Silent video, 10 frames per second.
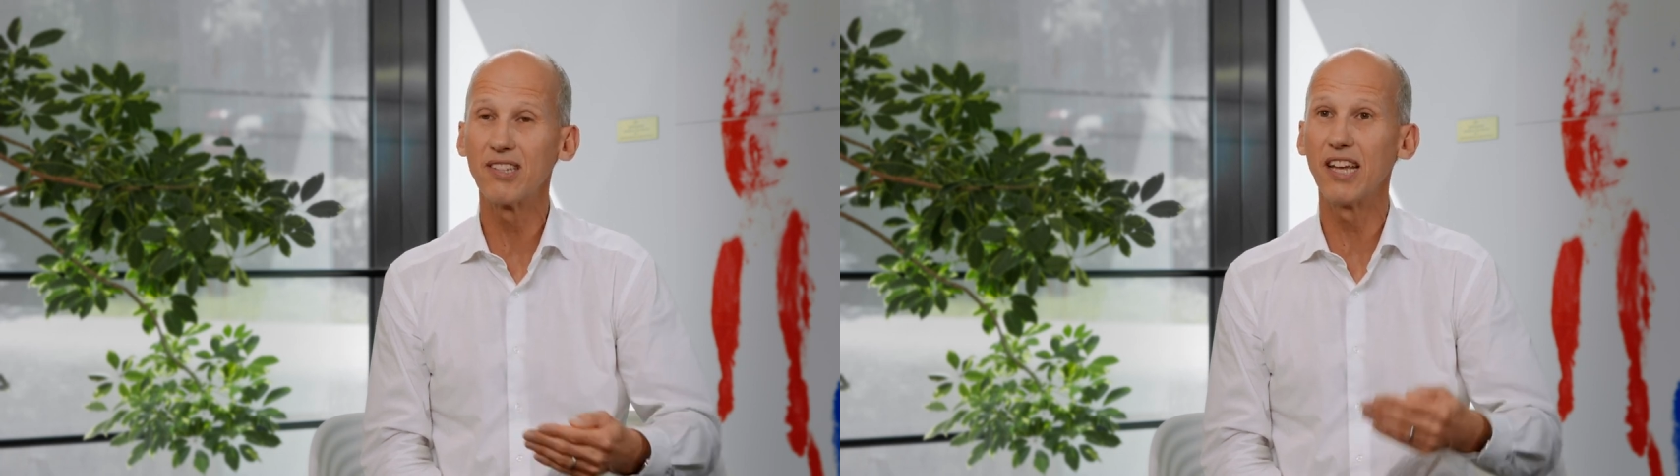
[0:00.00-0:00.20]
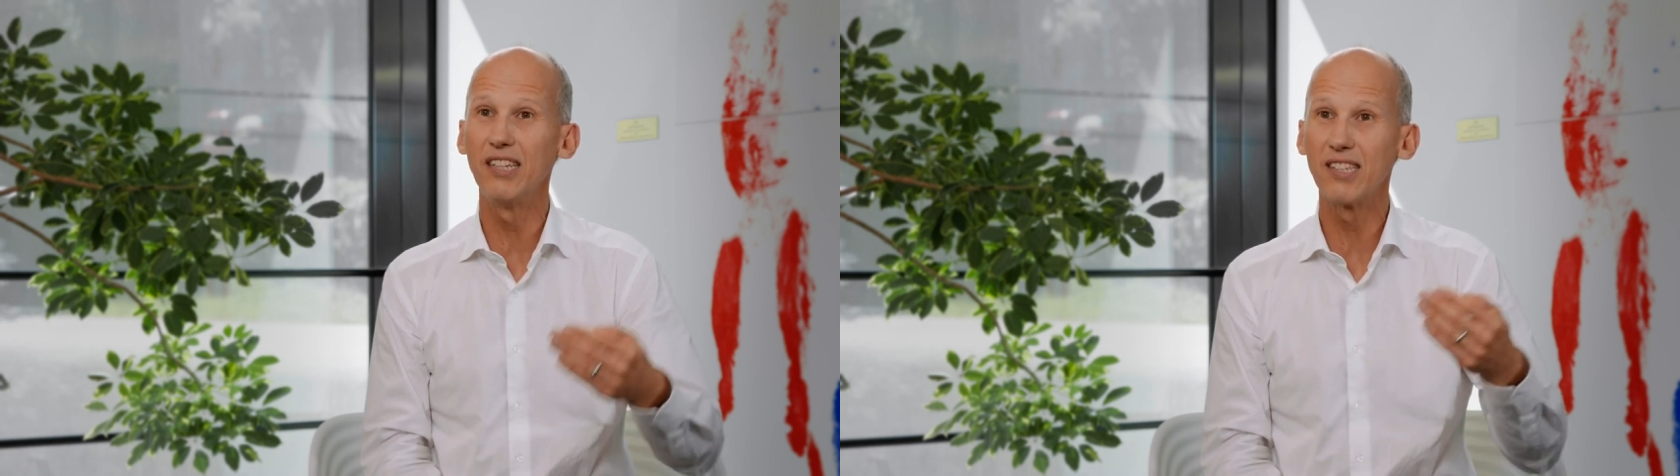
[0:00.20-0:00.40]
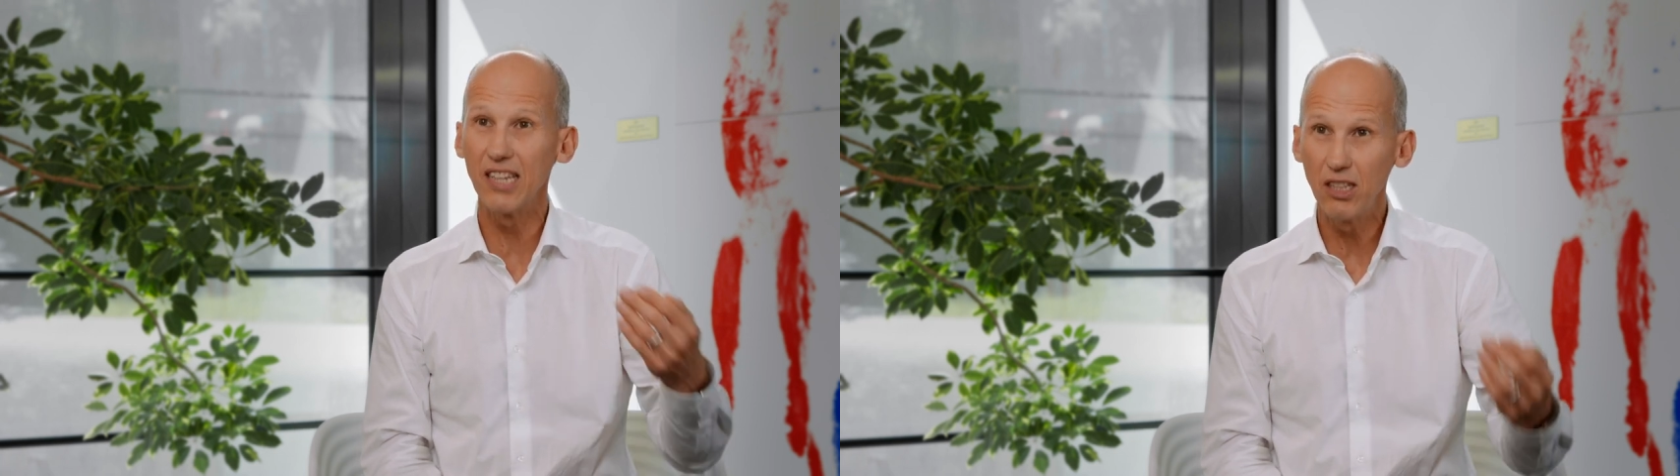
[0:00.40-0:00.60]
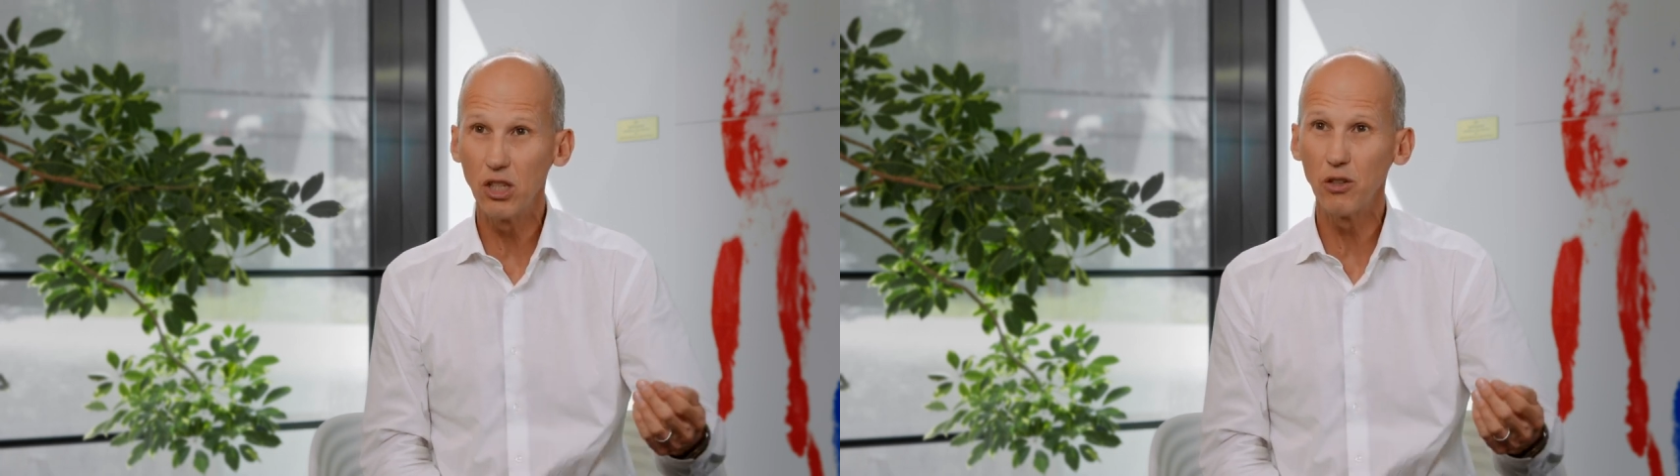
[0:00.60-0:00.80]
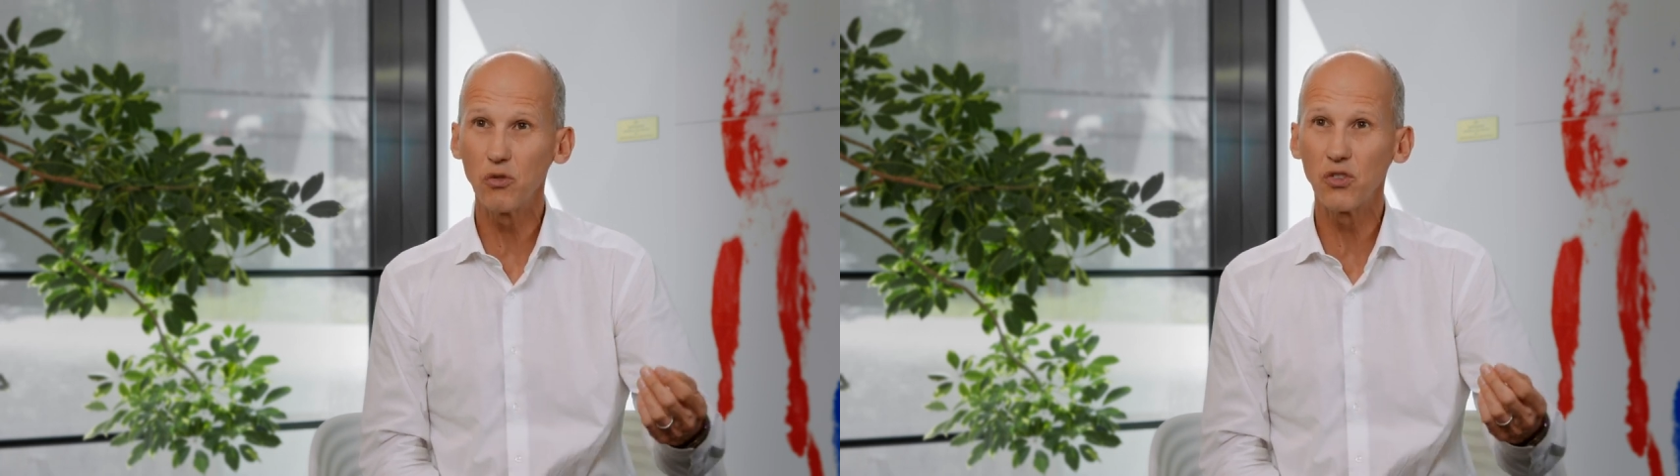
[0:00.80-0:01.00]
the
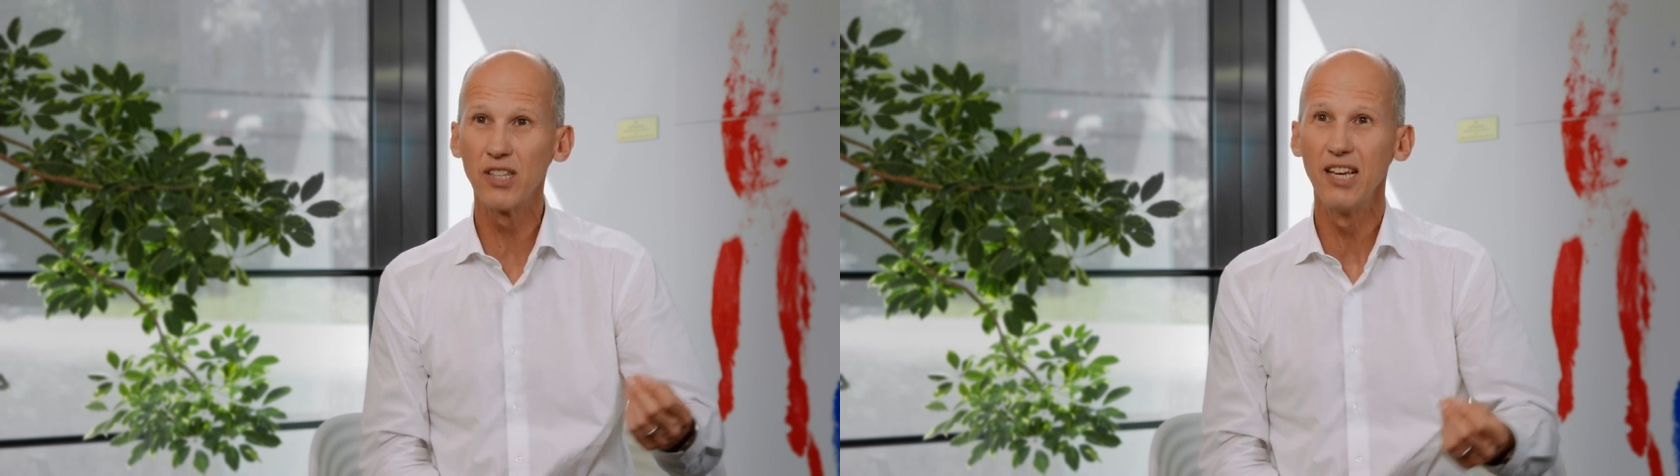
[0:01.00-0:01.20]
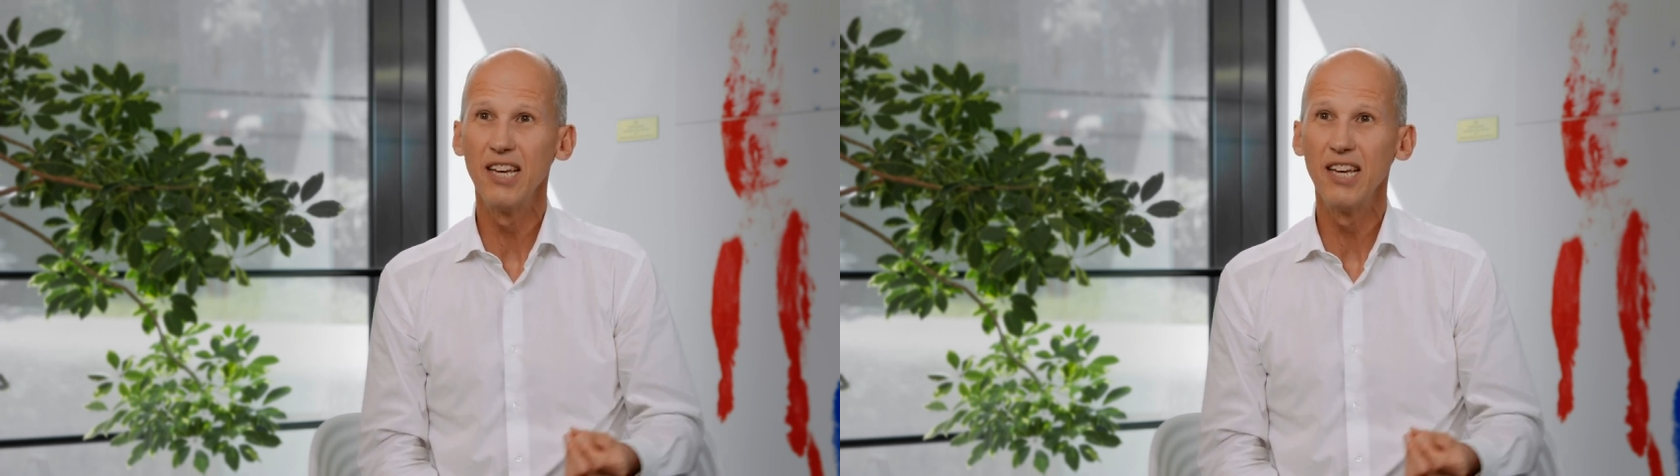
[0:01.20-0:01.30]
incentives,